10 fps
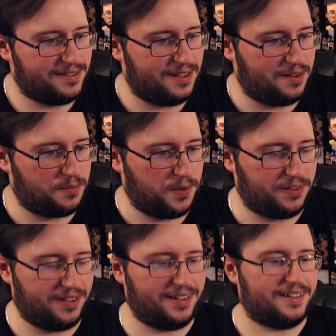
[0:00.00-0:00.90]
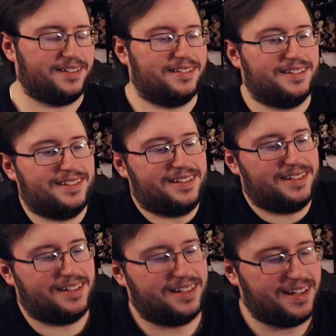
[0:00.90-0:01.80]
That was pretty sick.
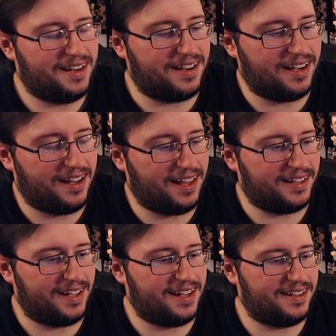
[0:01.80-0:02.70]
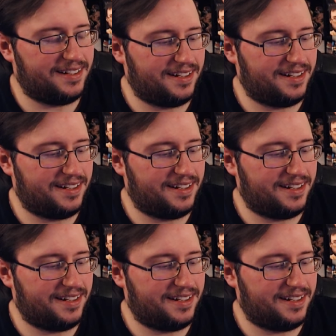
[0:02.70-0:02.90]
Okay, I like that.